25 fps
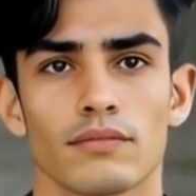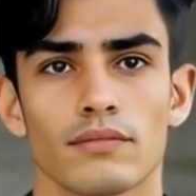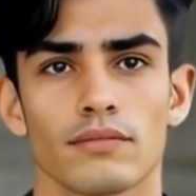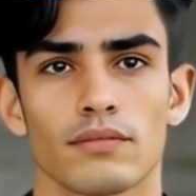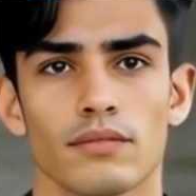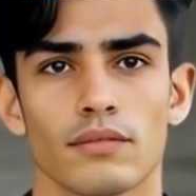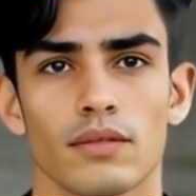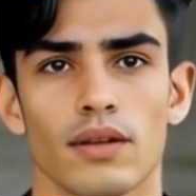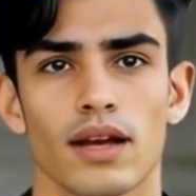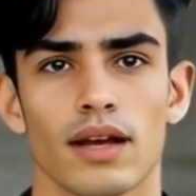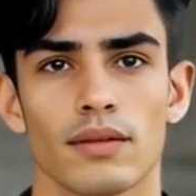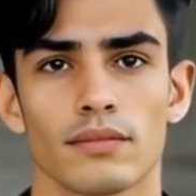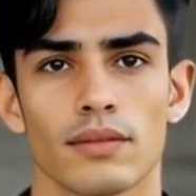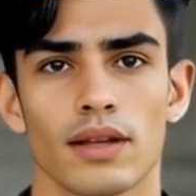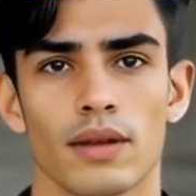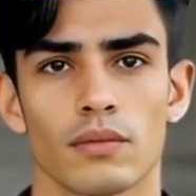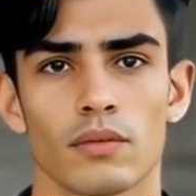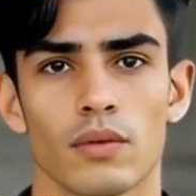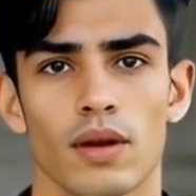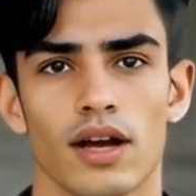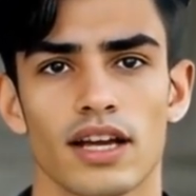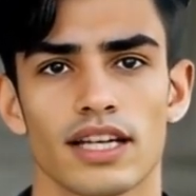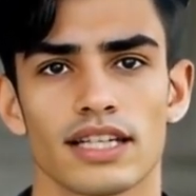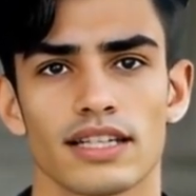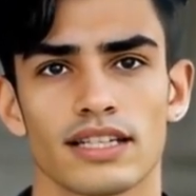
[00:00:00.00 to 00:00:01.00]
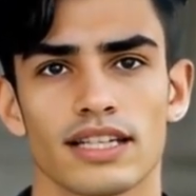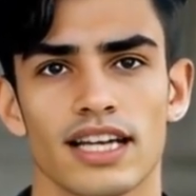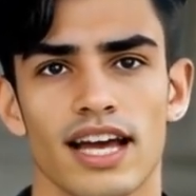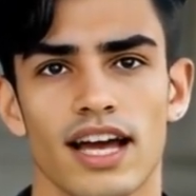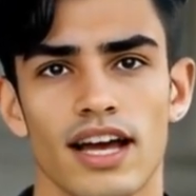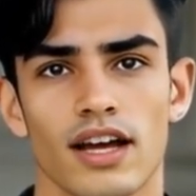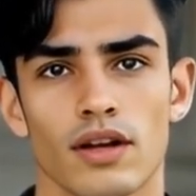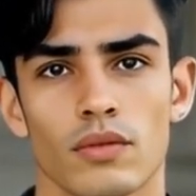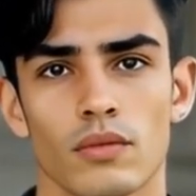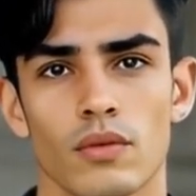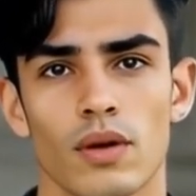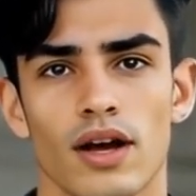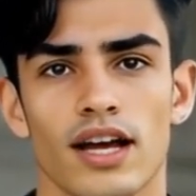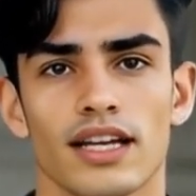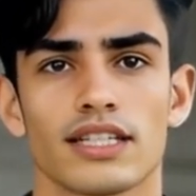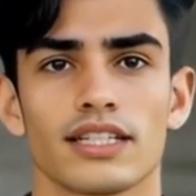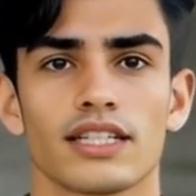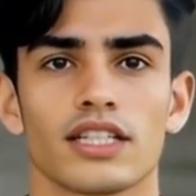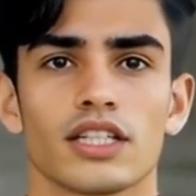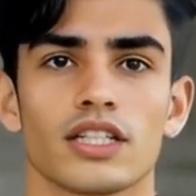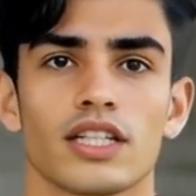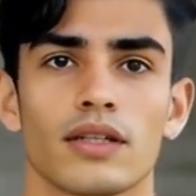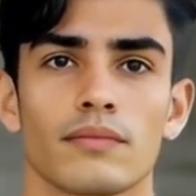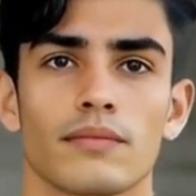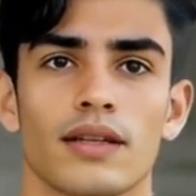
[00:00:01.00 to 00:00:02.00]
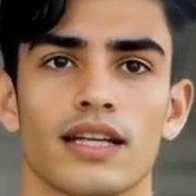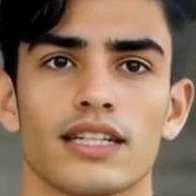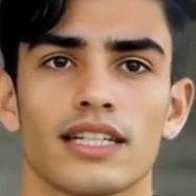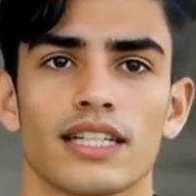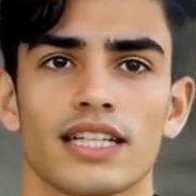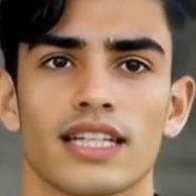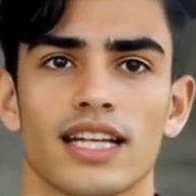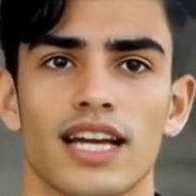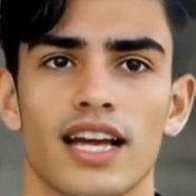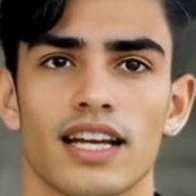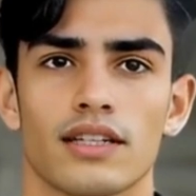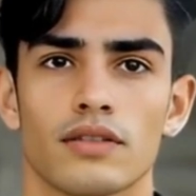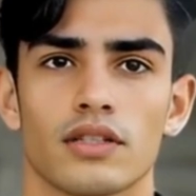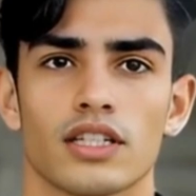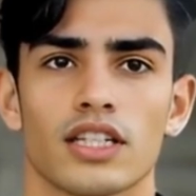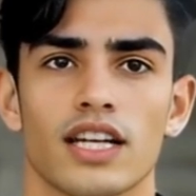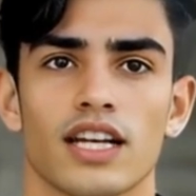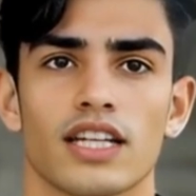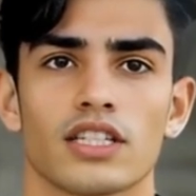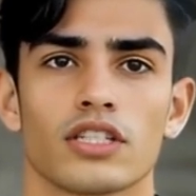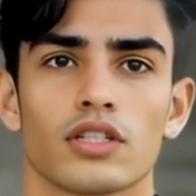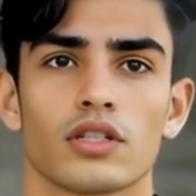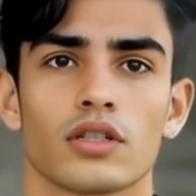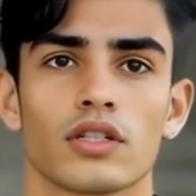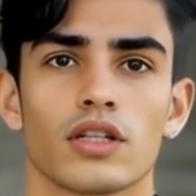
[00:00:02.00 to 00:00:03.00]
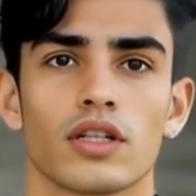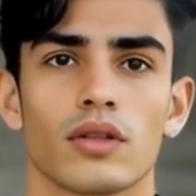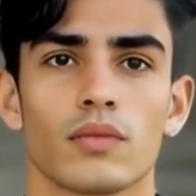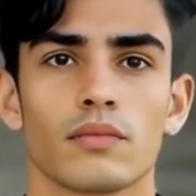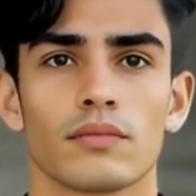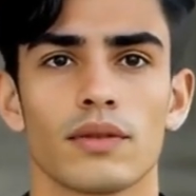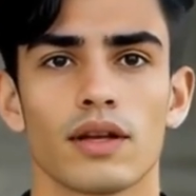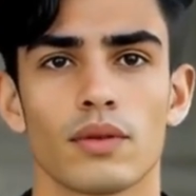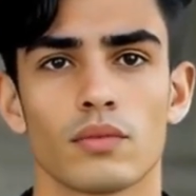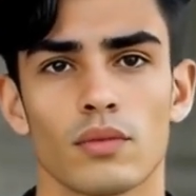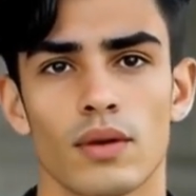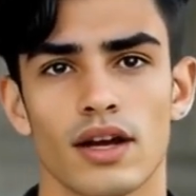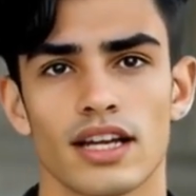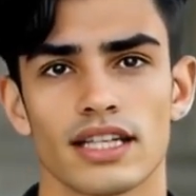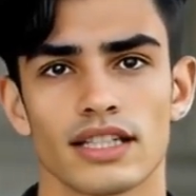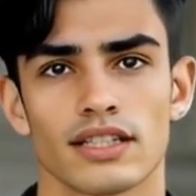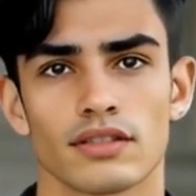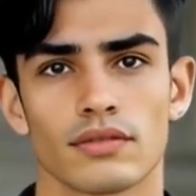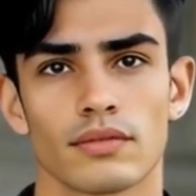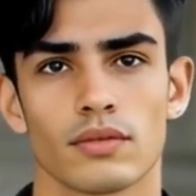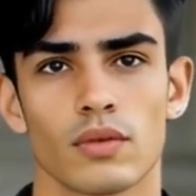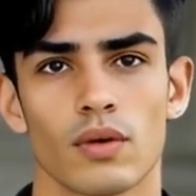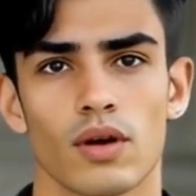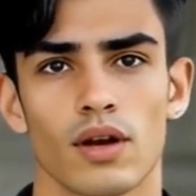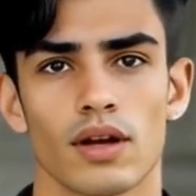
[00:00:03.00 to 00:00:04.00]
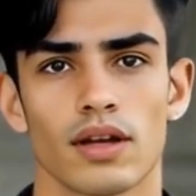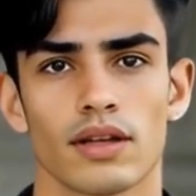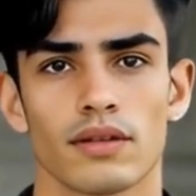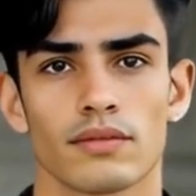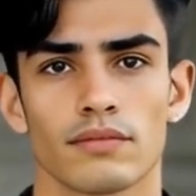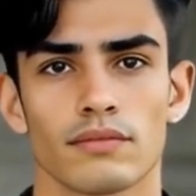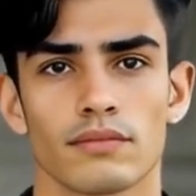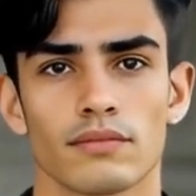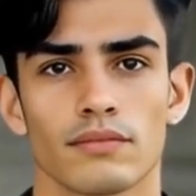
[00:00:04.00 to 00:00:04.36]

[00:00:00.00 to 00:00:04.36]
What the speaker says: Let me break down why this could be the game changer you've been waiting for.